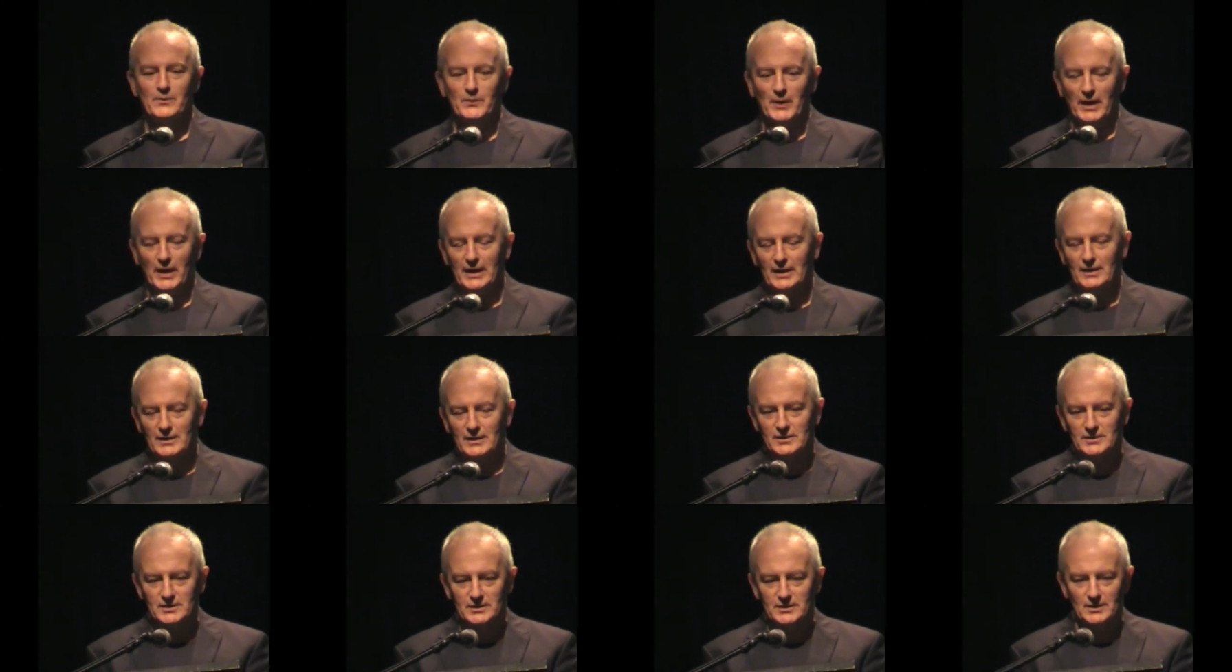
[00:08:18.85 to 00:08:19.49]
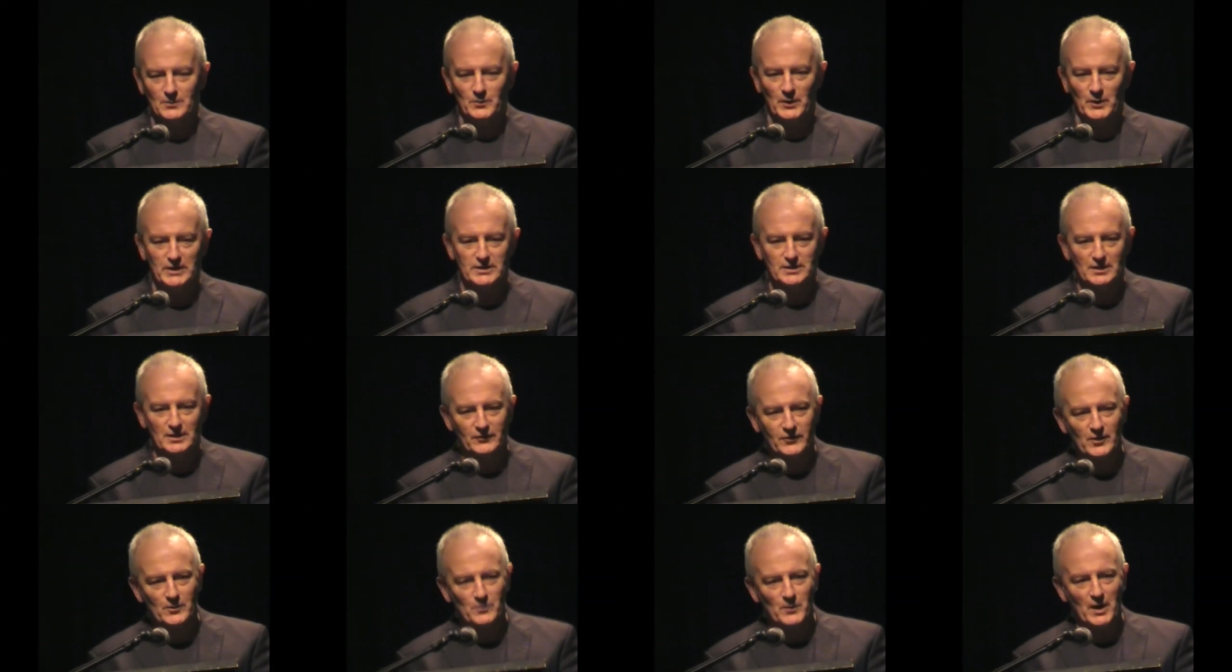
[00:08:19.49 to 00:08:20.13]
Michael's,
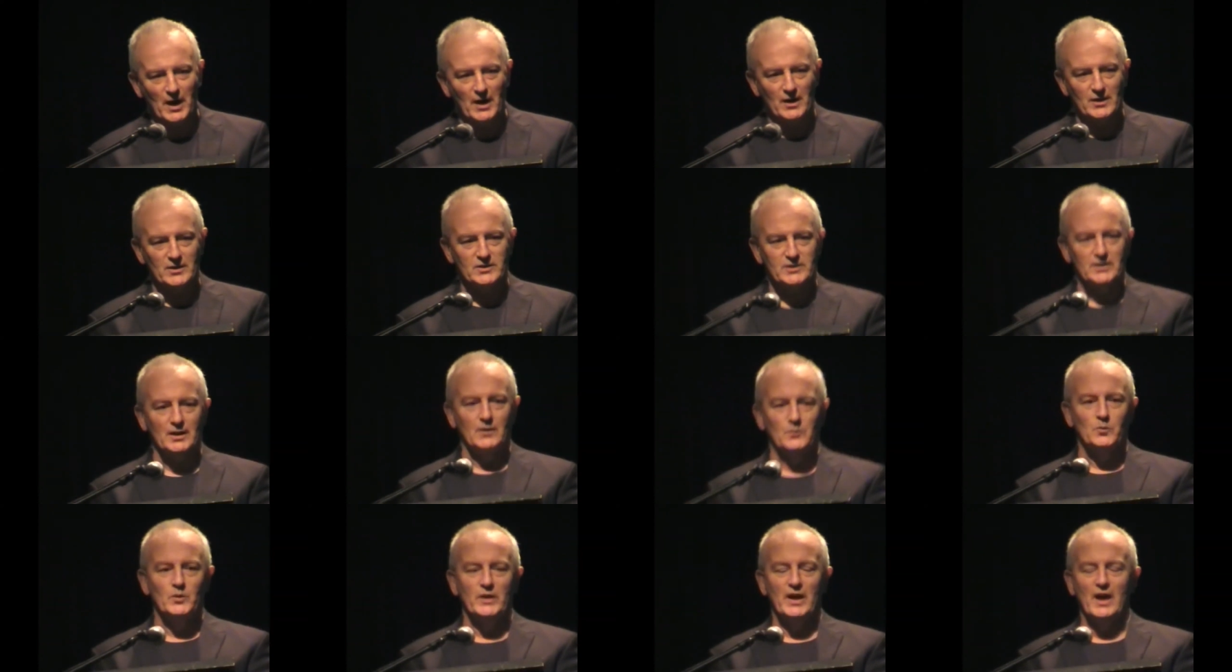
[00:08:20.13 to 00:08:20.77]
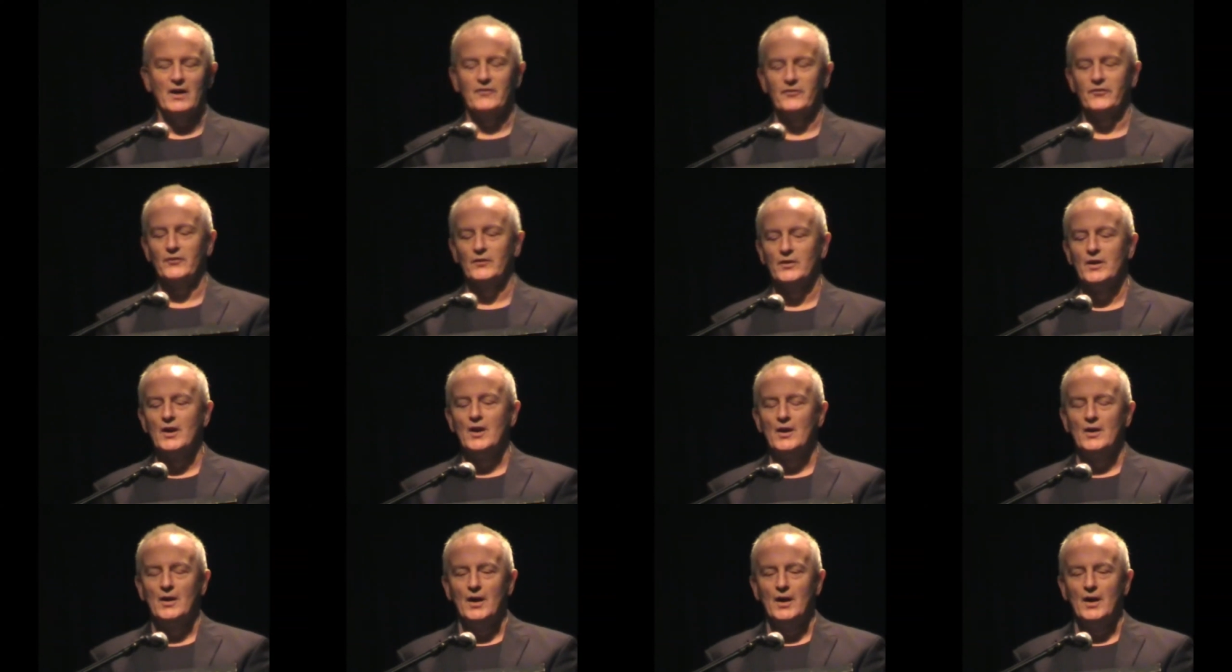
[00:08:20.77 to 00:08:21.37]
myself and Maurice, and we often